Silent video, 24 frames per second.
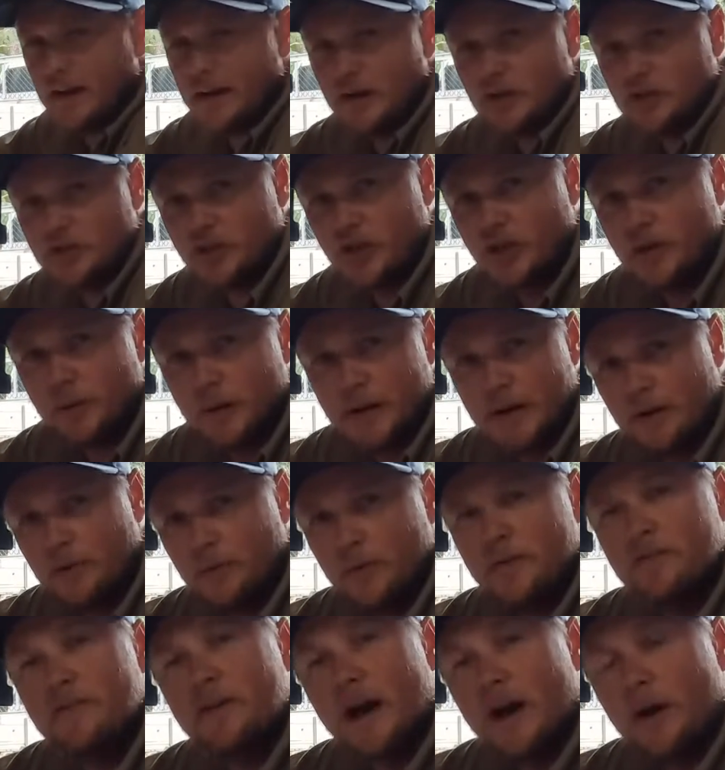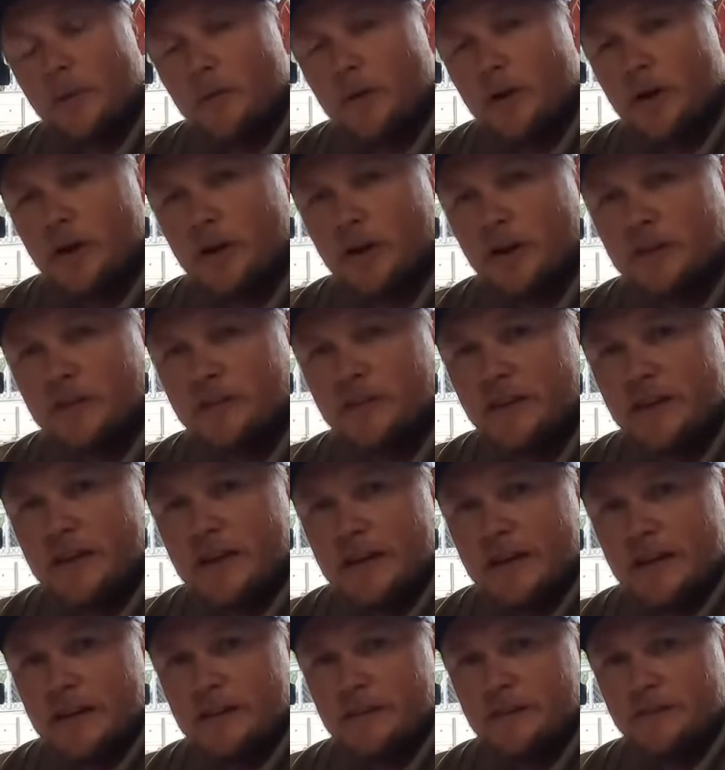I'll show you how a rib nut works.
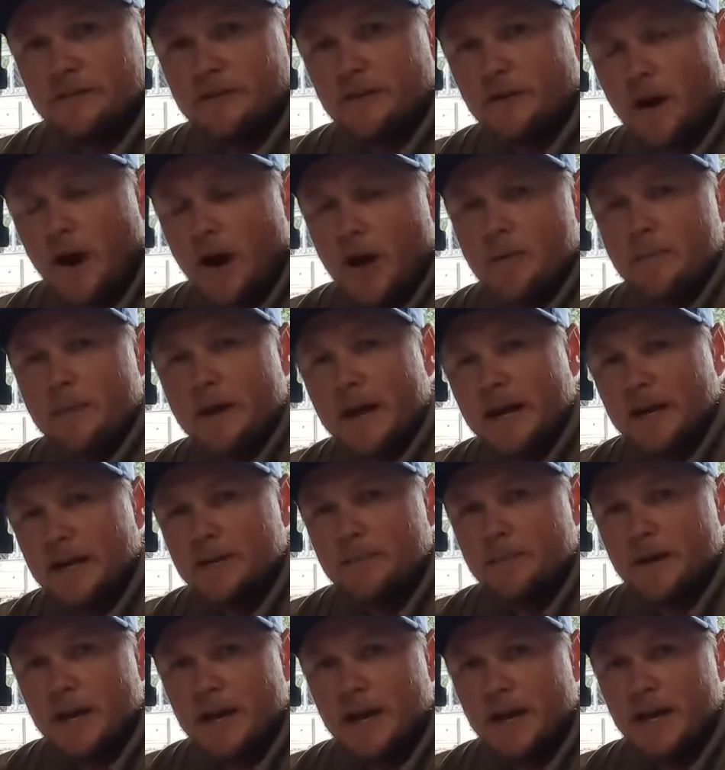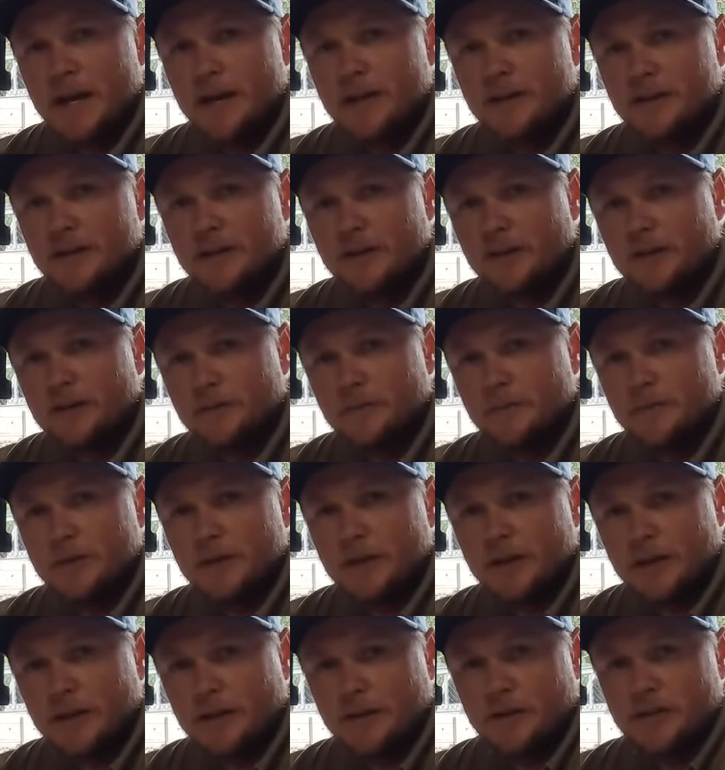If you're a home handyman,
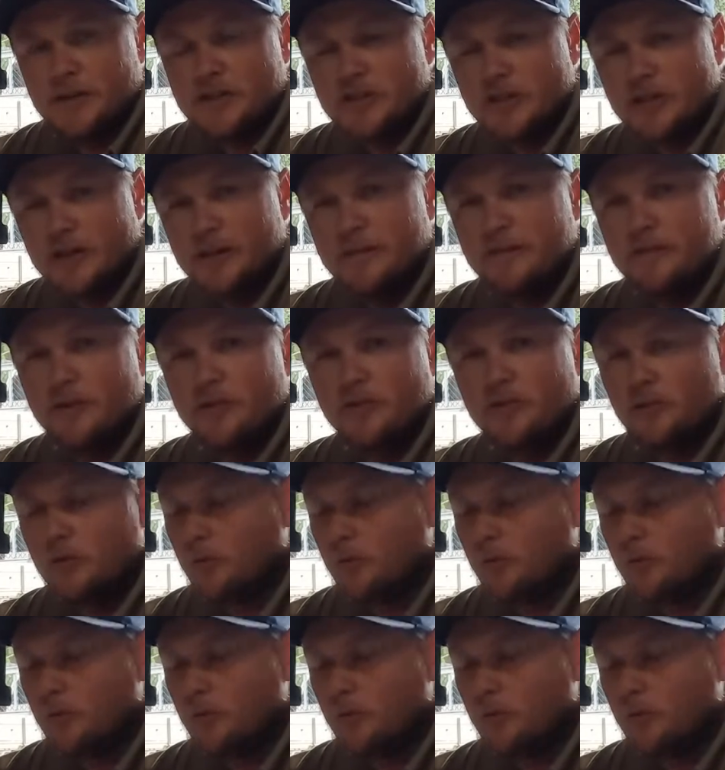you've got a shed and a few